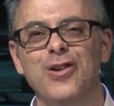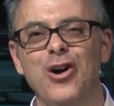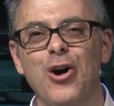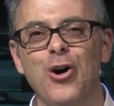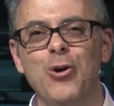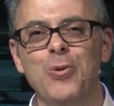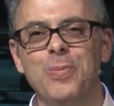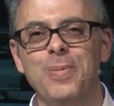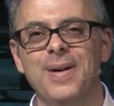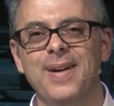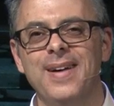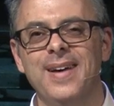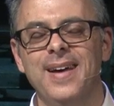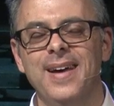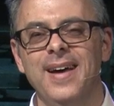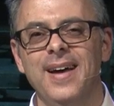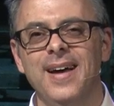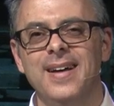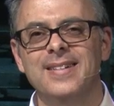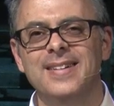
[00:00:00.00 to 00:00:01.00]
of hope.
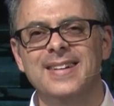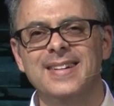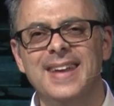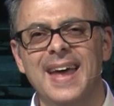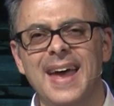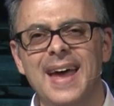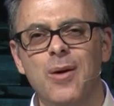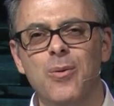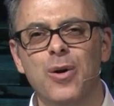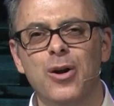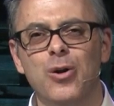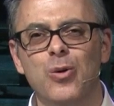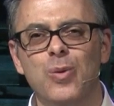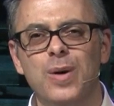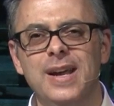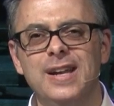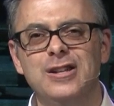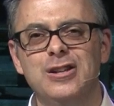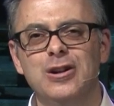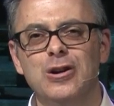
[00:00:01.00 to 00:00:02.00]
Today I want to
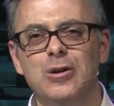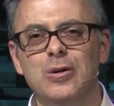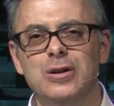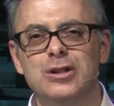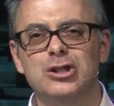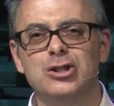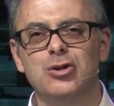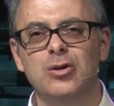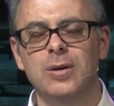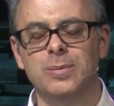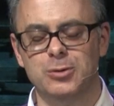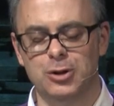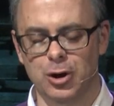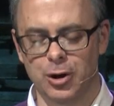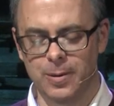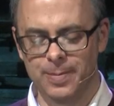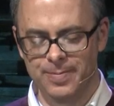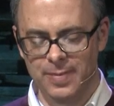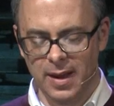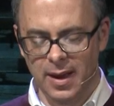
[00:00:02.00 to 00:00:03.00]
read to you a
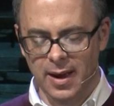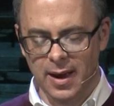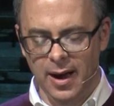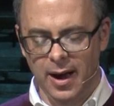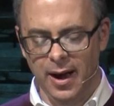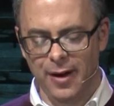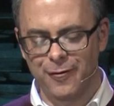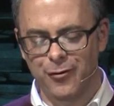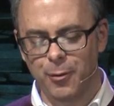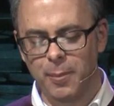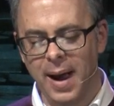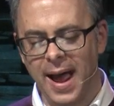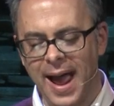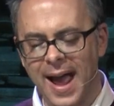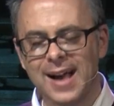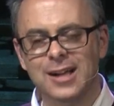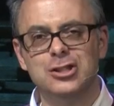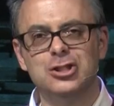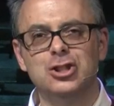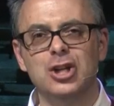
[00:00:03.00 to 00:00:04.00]
scripture uh, from
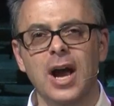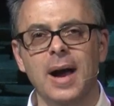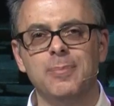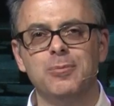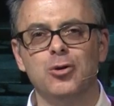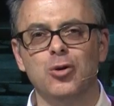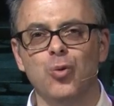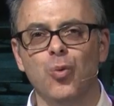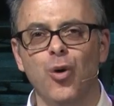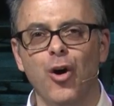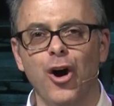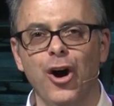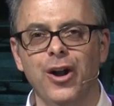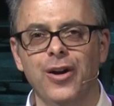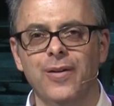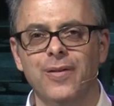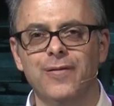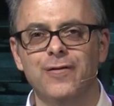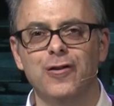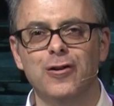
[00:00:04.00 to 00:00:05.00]
Acts chapter
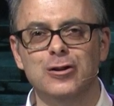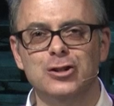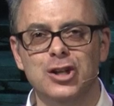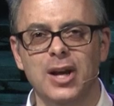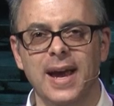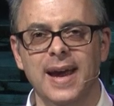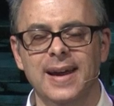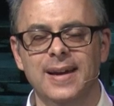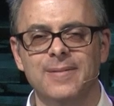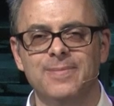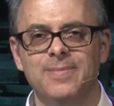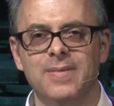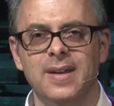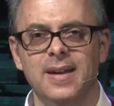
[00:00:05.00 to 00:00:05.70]
1, verse 8.